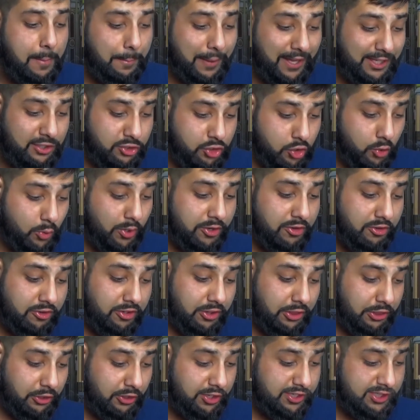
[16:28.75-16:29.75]
page
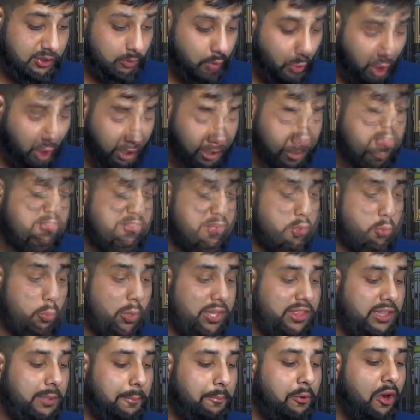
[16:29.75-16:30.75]
231, that
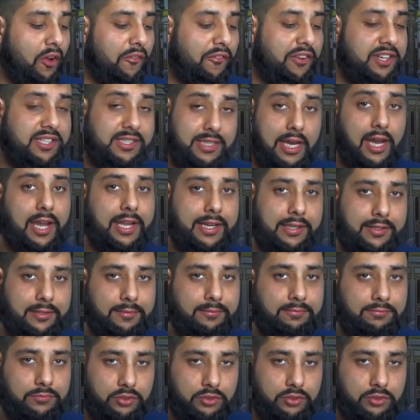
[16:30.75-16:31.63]
when the Prophet died,